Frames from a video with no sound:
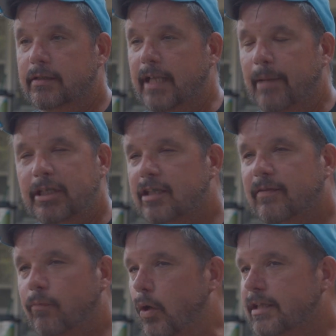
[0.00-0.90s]
not because
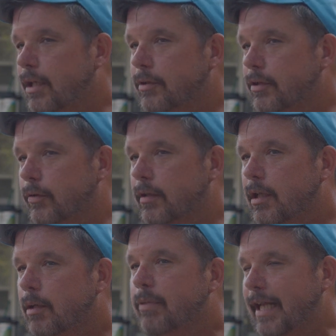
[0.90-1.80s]
of what they were doing,
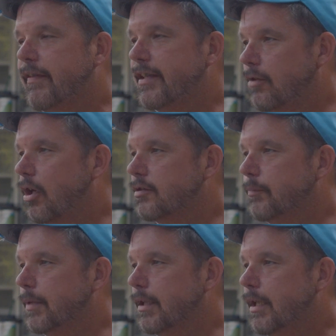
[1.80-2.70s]
but how they talked to
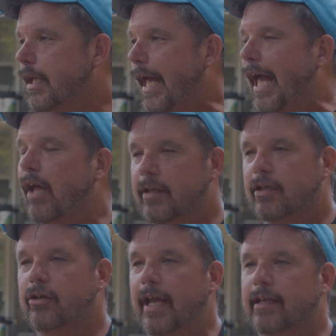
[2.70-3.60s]
me, how they
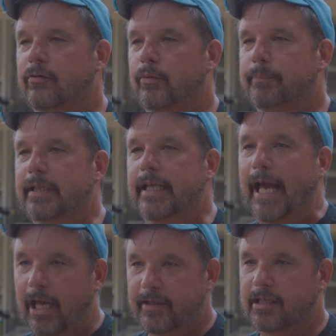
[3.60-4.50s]
interacted with me,
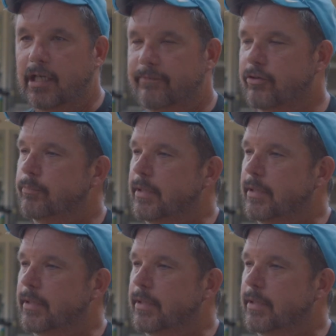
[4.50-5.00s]
how they comforted